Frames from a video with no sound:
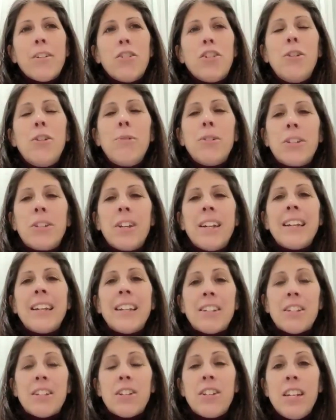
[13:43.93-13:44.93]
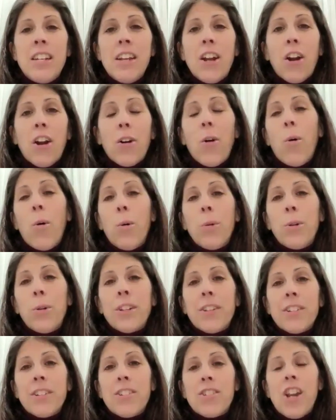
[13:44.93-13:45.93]
she was going to get to see her
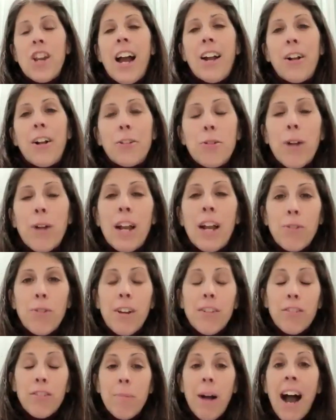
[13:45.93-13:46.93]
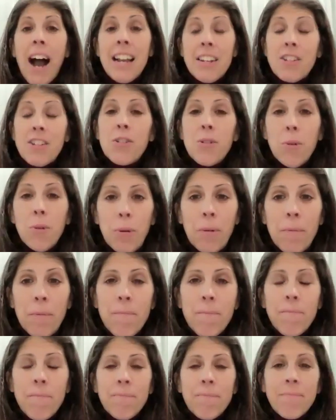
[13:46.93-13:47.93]
oldest child graduate from high school